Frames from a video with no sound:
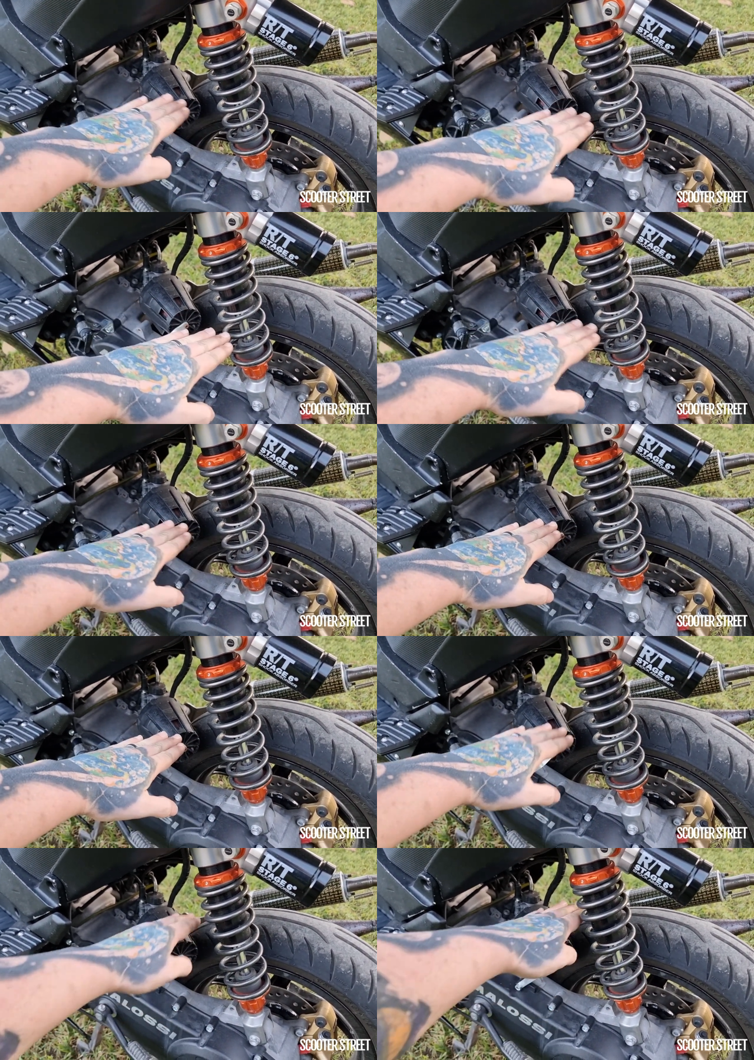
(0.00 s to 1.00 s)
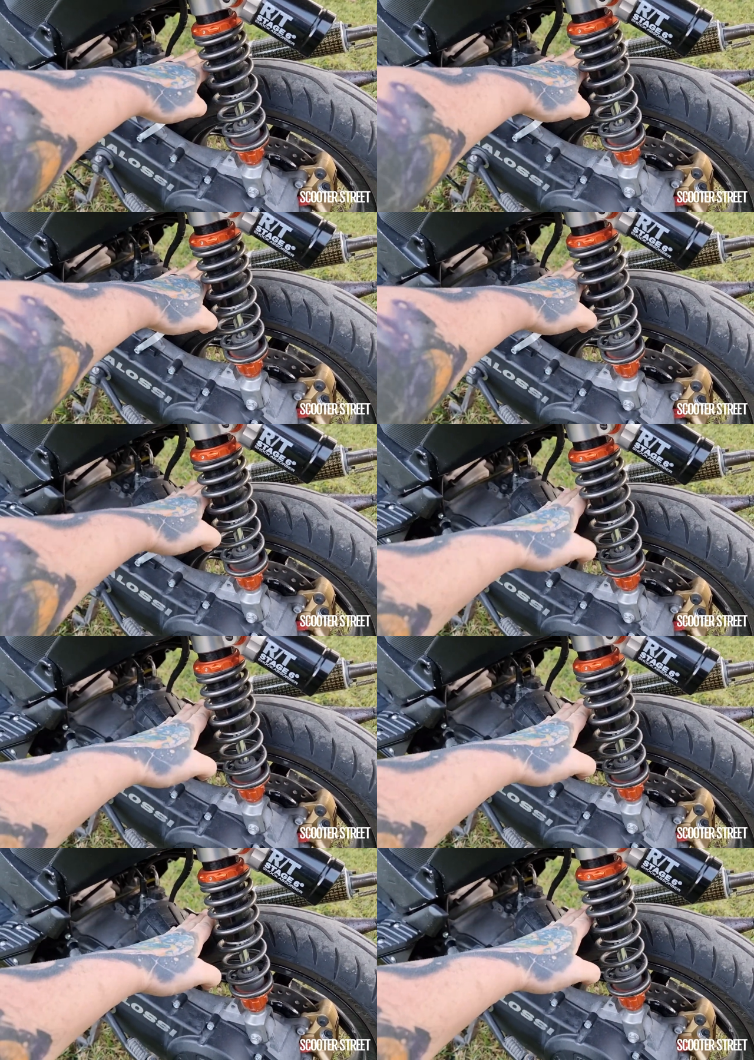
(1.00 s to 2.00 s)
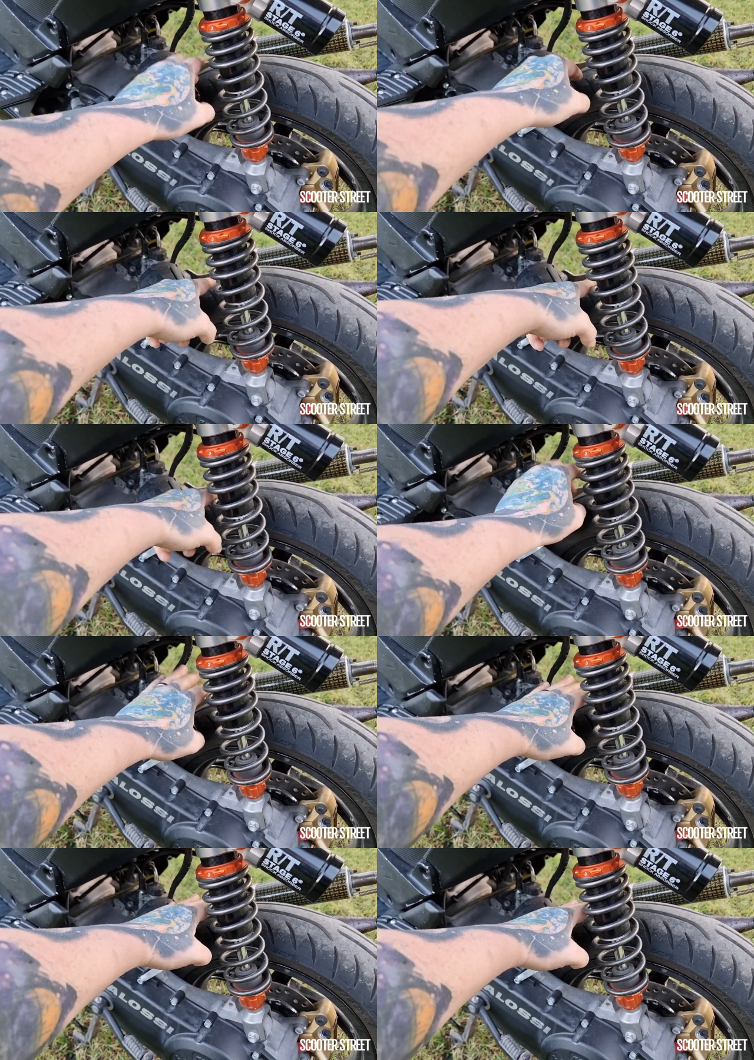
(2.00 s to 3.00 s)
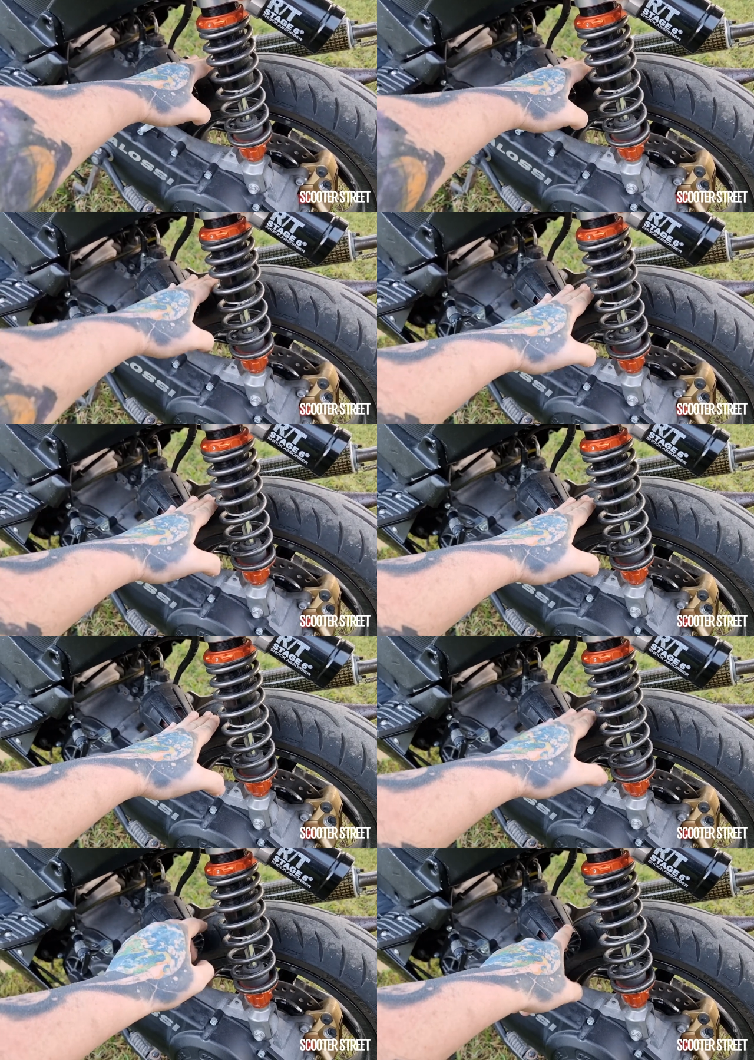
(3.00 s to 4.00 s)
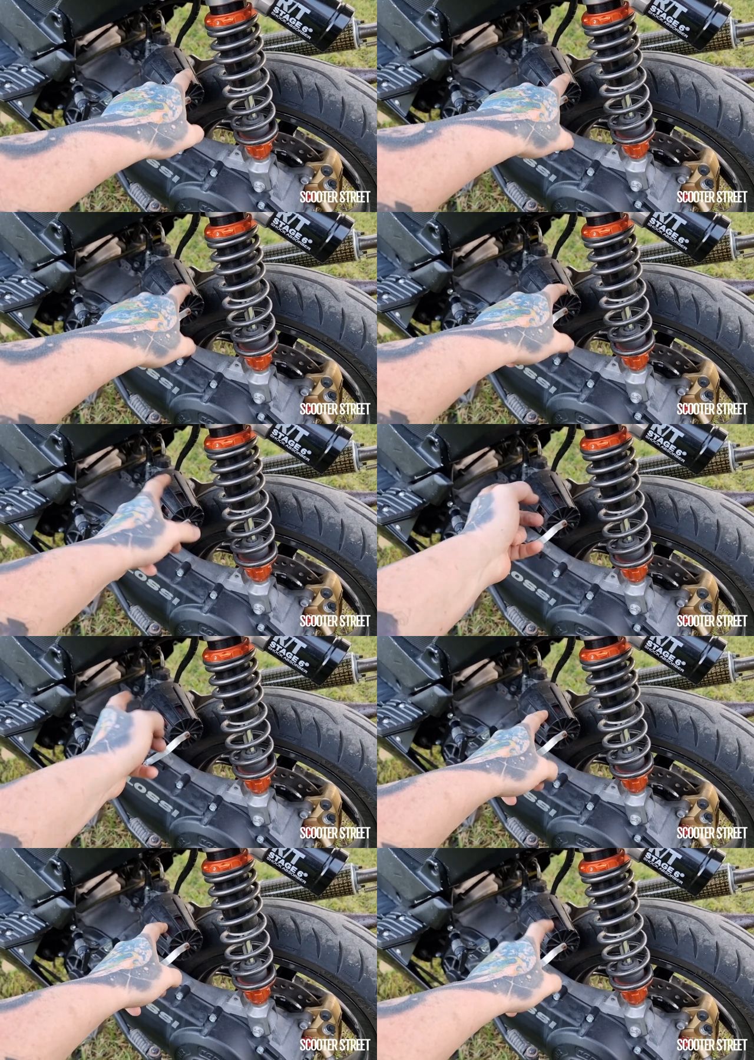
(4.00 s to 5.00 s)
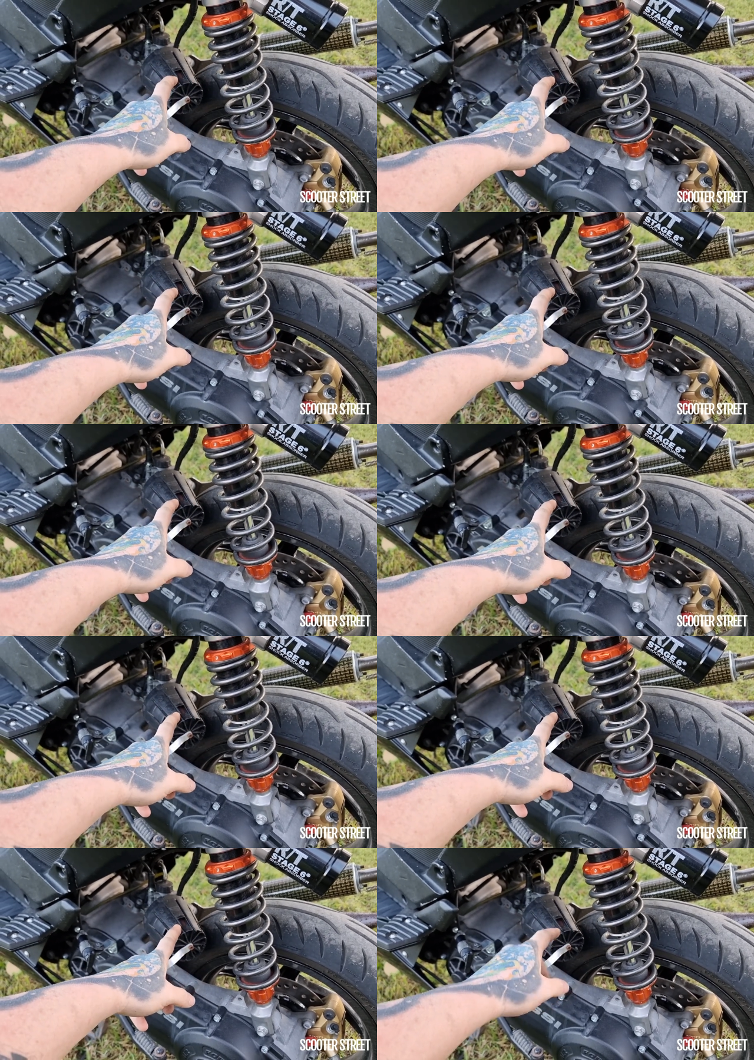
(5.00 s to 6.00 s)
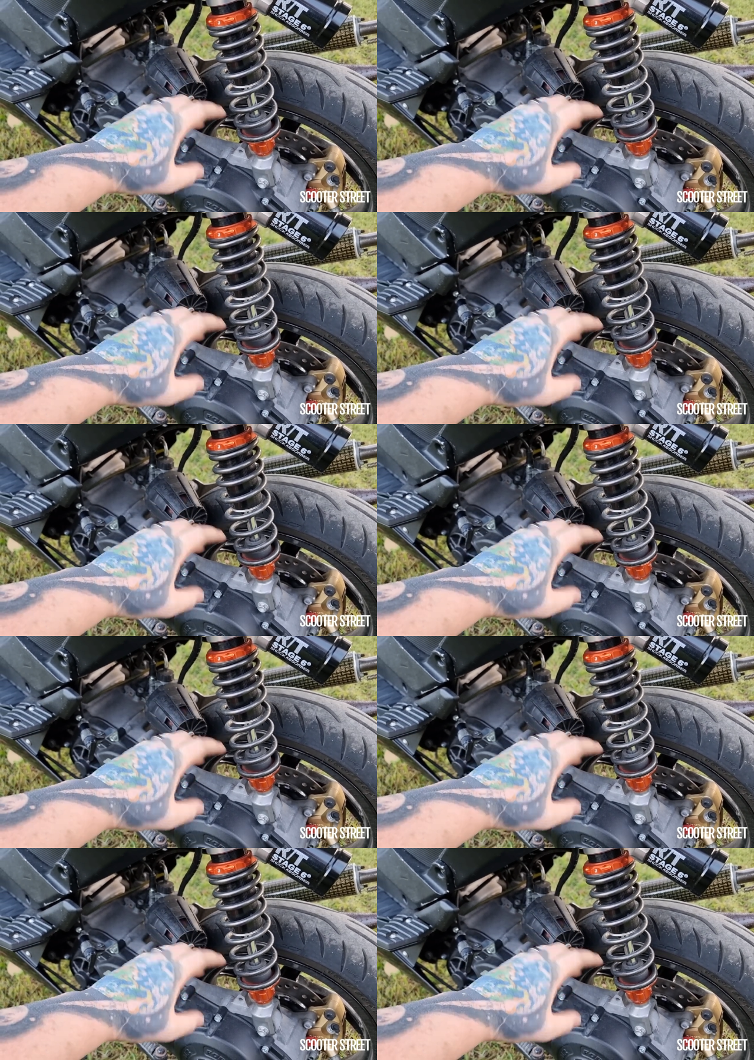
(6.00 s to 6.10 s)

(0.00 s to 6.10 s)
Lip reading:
(no speaker visible)